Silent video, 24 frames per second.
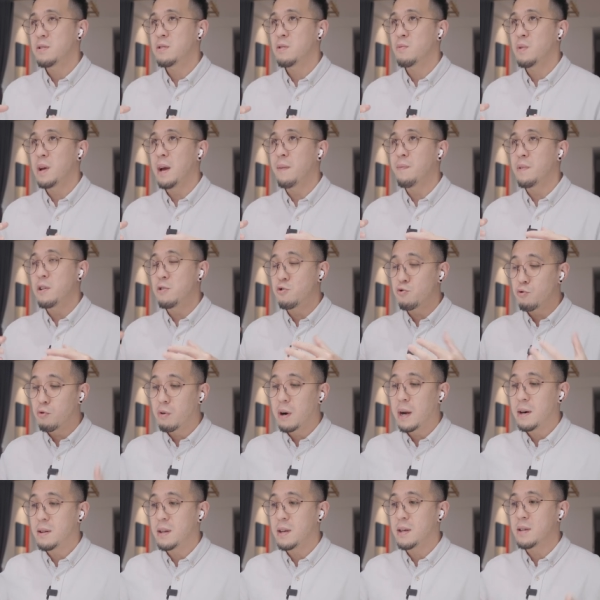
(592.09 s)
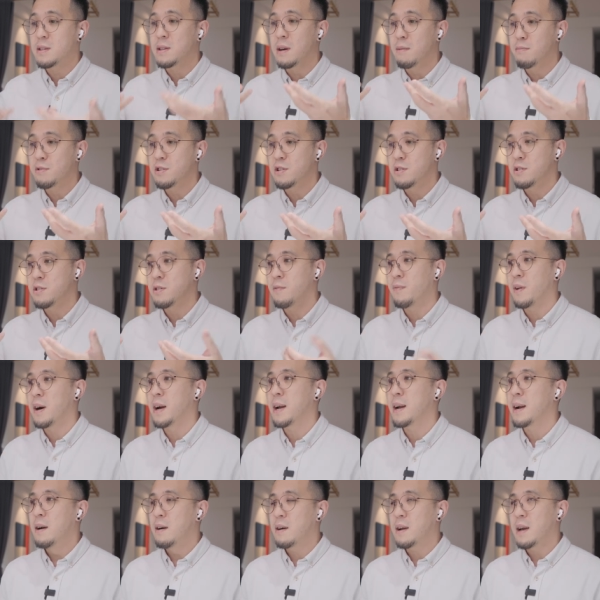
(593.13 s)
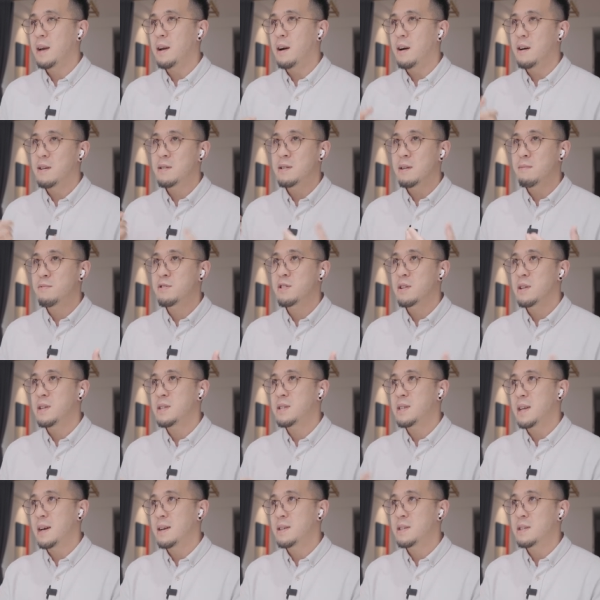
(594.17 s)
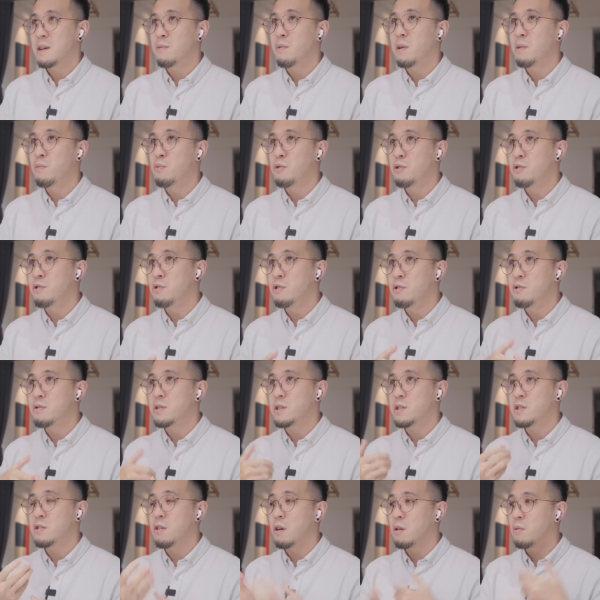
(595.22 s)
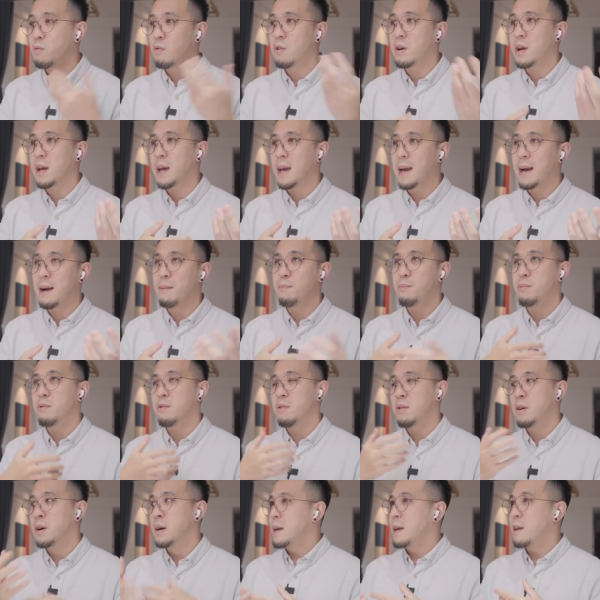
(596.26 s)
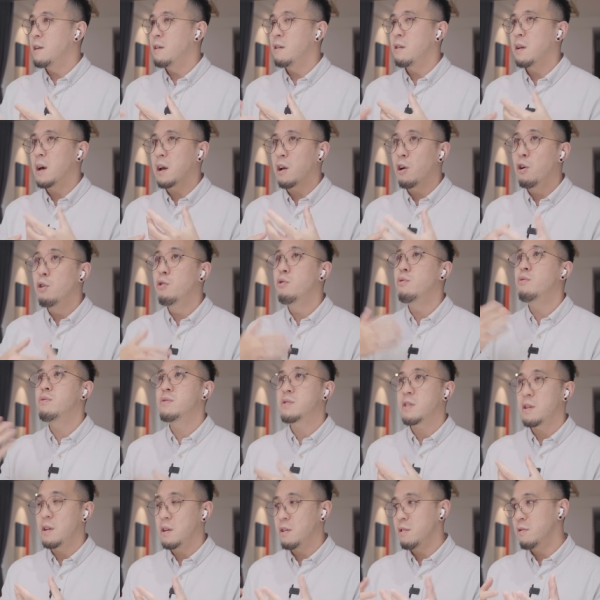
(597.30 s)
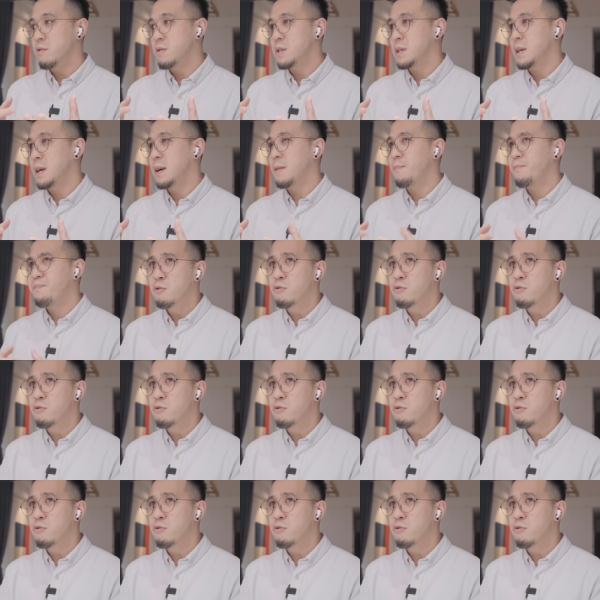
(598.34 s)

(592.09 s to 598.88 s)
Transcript: So we have to draw out the assumptions of like, okay, our assumption is that someone would use this dog walking app, or, you know, like who's going to use it.